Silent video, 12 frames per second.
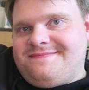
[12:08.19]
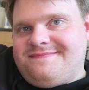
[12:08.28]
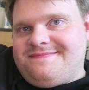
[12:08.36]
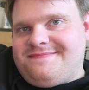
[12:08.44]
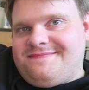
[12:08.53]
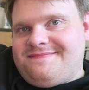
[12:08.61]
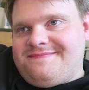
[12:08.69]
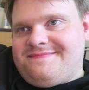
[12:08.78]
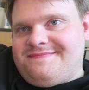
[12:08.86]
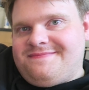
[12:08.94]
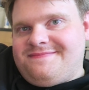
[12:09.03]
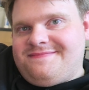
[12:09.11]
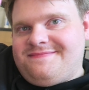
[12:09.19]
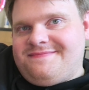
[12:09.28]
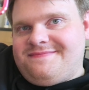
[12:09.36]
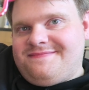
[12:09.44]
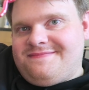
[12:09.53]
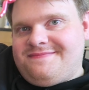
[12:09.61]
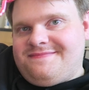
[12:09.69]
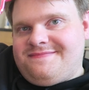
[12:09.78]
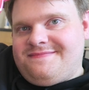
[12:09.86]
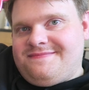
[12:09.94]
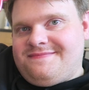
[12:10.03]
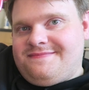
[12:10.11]

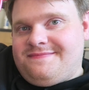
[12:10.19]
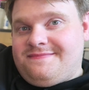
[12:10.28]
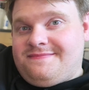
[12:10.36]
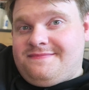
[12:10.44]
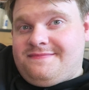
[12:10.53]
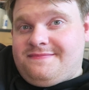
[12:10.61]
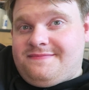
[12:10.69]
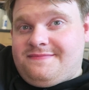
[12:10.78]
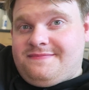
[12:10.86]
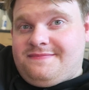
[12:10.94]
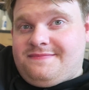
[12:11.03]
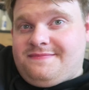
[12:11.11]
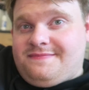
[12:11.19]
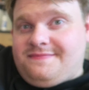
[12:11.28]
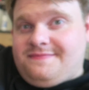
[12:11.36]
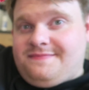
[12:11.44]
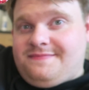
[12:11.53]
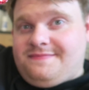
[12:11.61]
(silent)